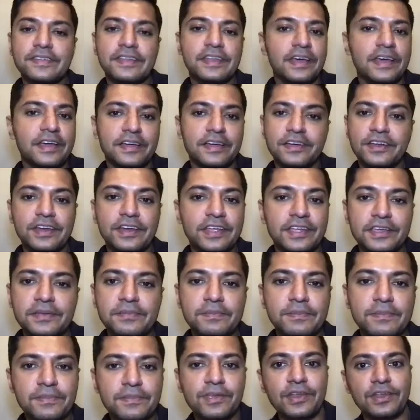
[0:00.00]
said I agree.
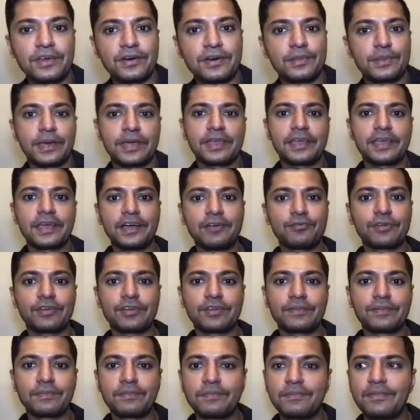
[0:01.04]

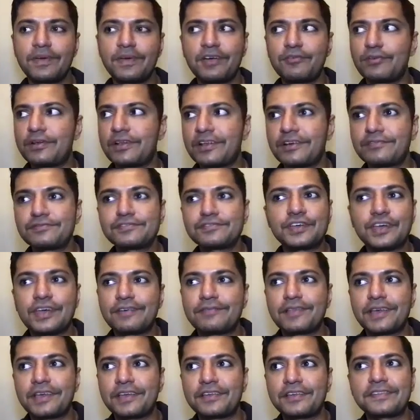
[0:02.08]
I would love to
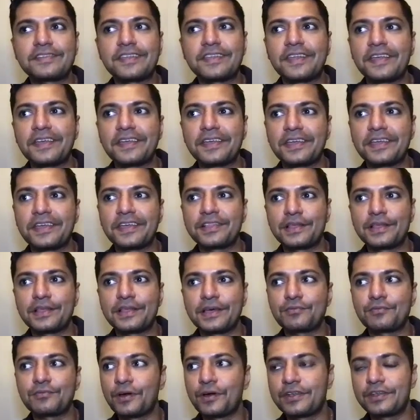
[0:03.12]
have a say in
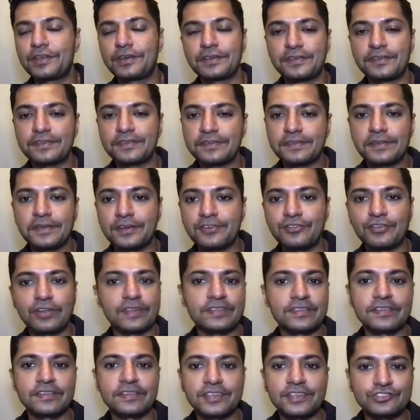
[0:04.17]
what does a
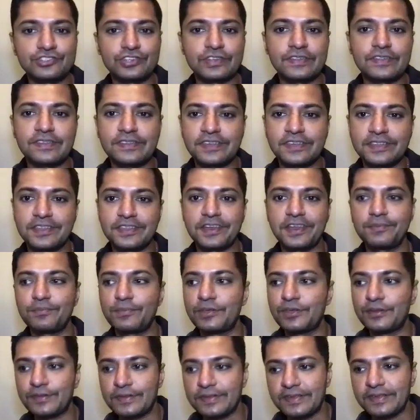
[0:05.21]
transit agency that I'm
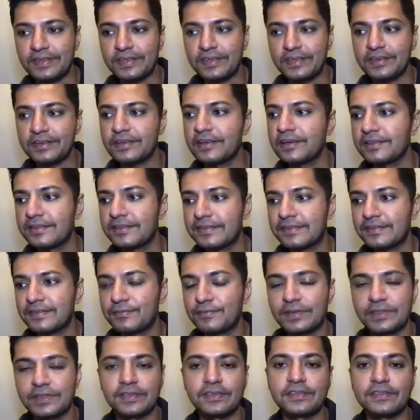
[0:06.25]
using does
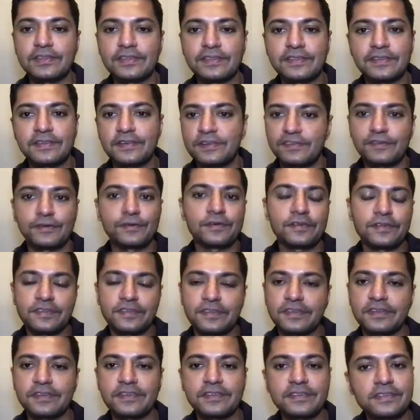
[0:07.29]
with its
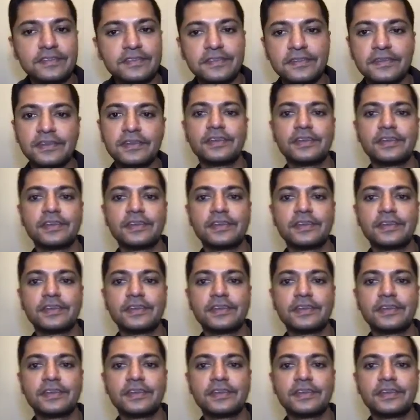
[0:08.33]
resources.